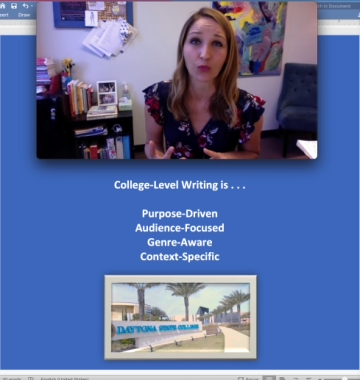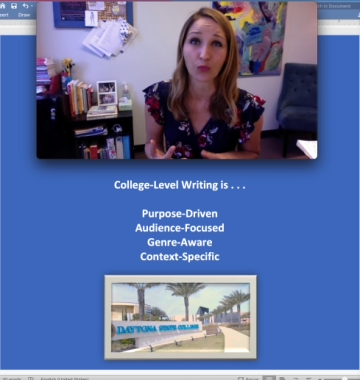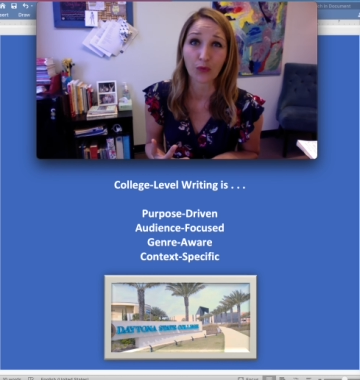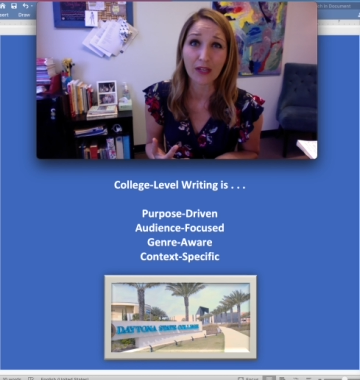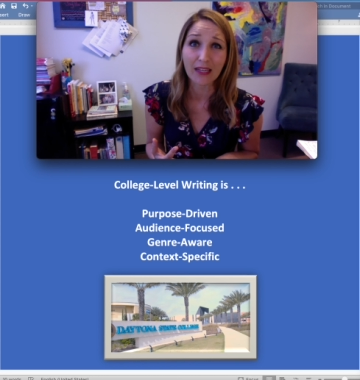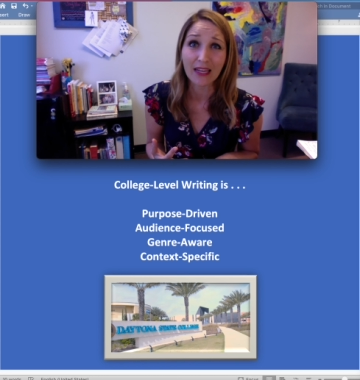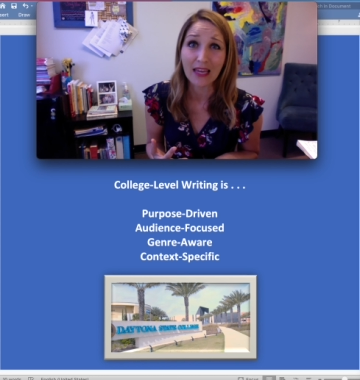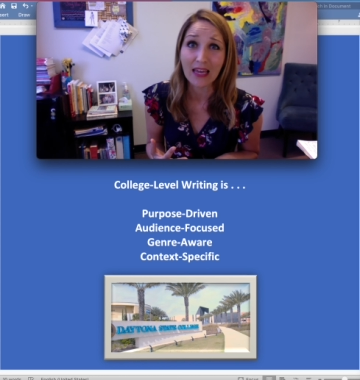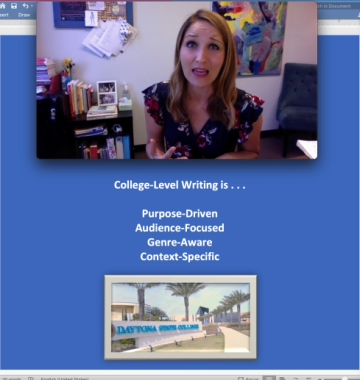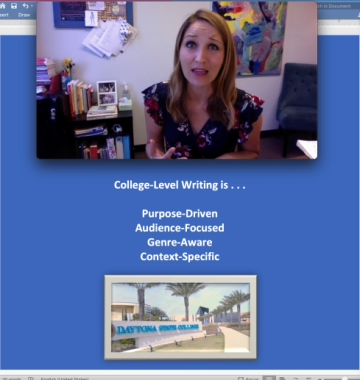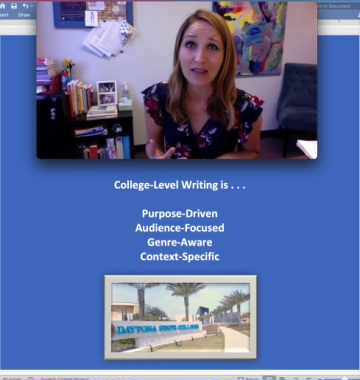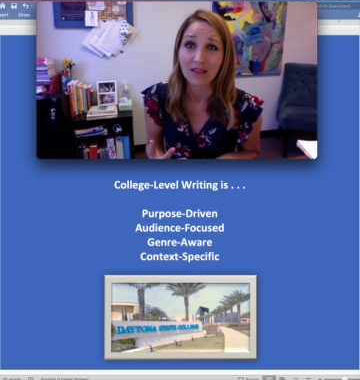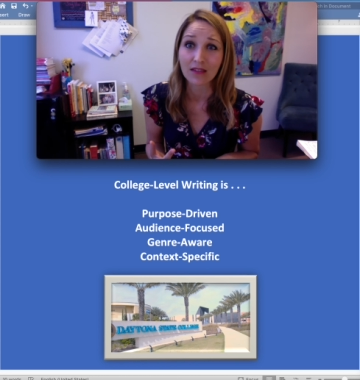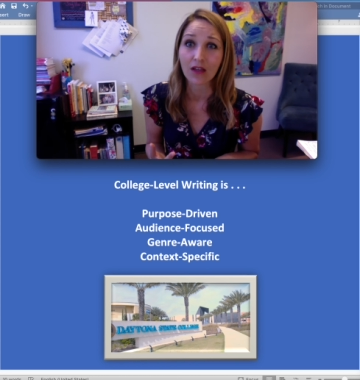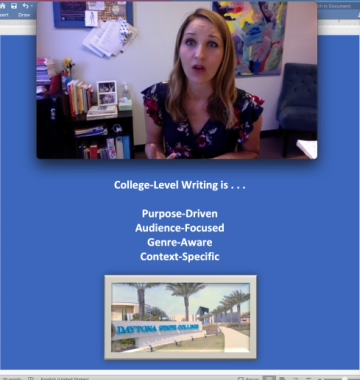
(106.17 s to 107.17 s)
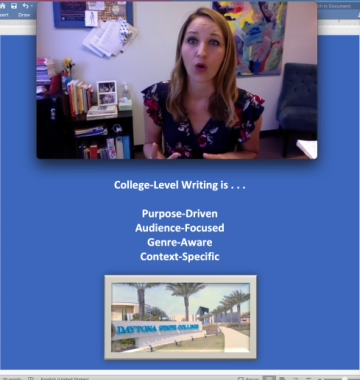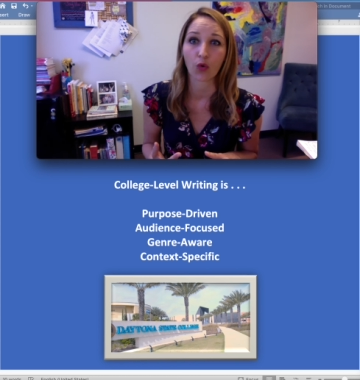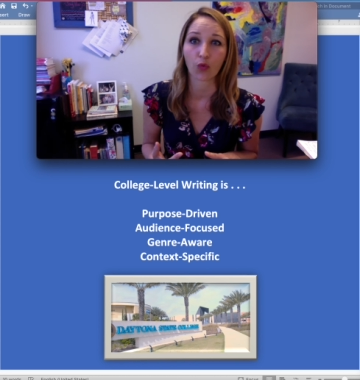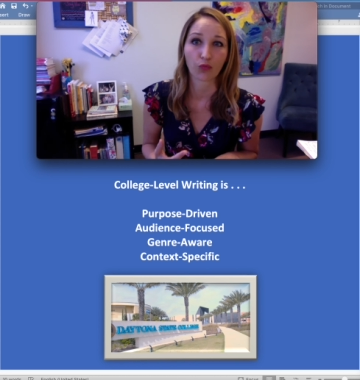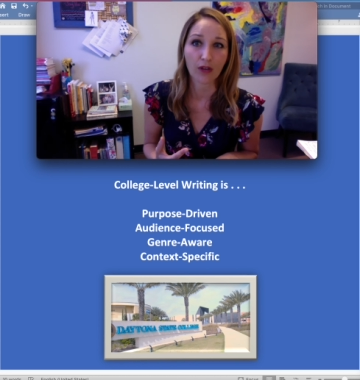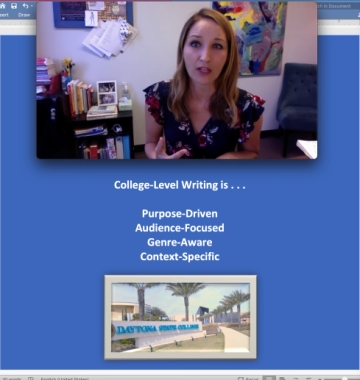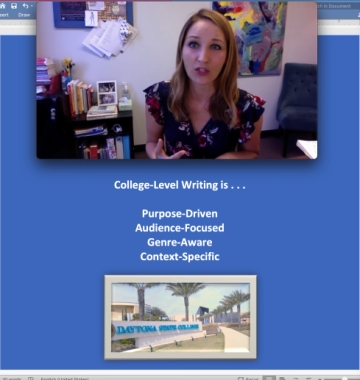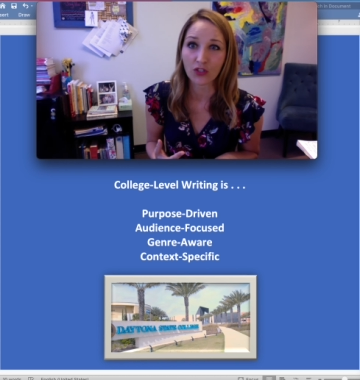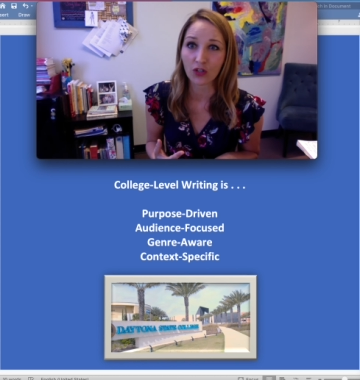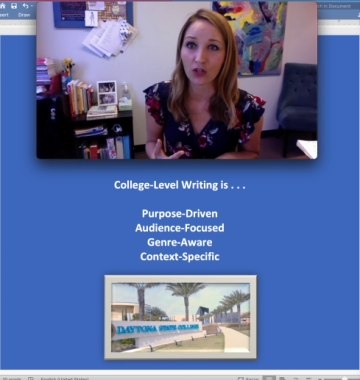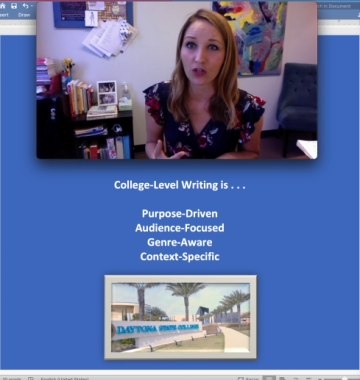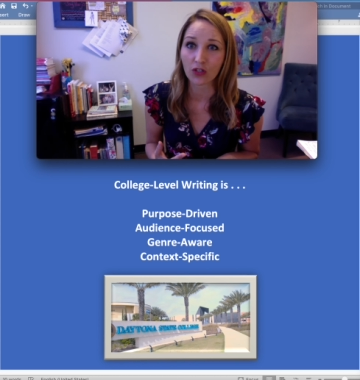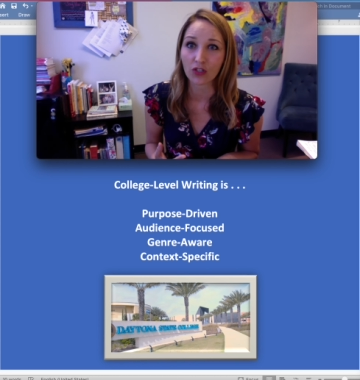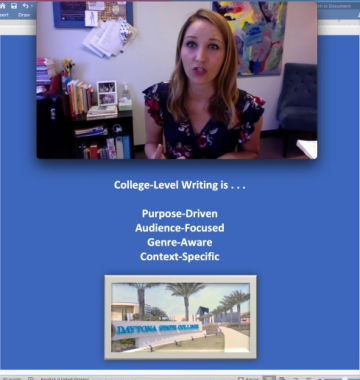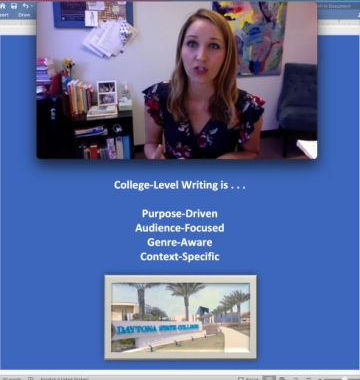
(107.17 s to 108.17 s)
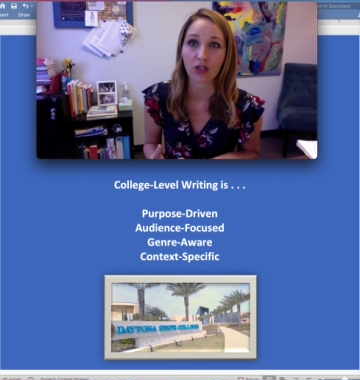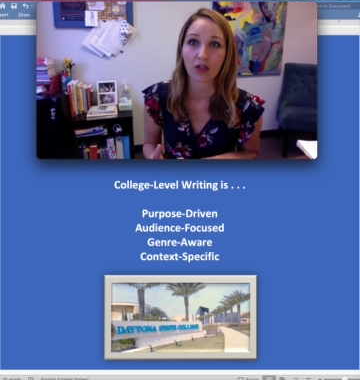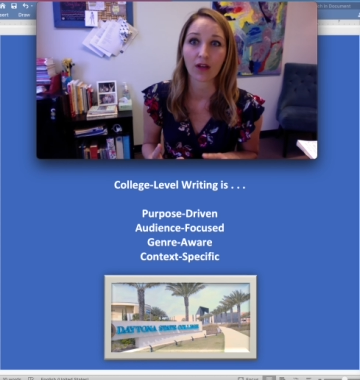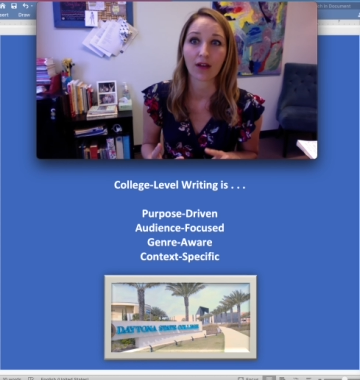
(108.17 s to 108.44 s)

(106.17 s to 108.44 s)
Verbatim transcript: readings, research,